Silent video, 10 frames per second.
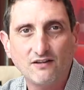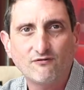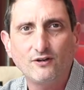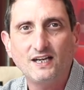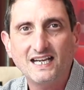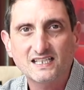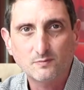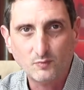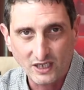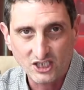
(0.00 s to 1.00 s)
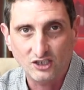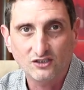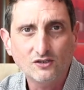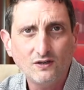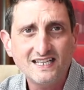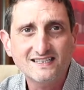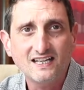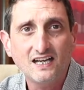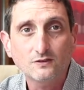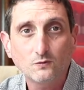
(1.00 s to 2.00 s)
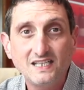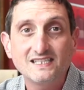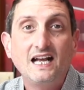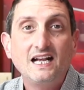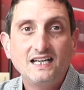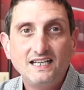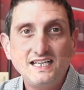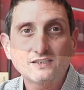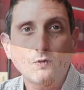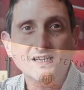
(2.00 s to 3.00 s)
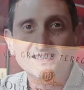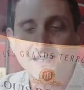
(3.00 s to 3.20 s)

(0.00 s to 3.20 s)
different expression. So let's start with Les Trois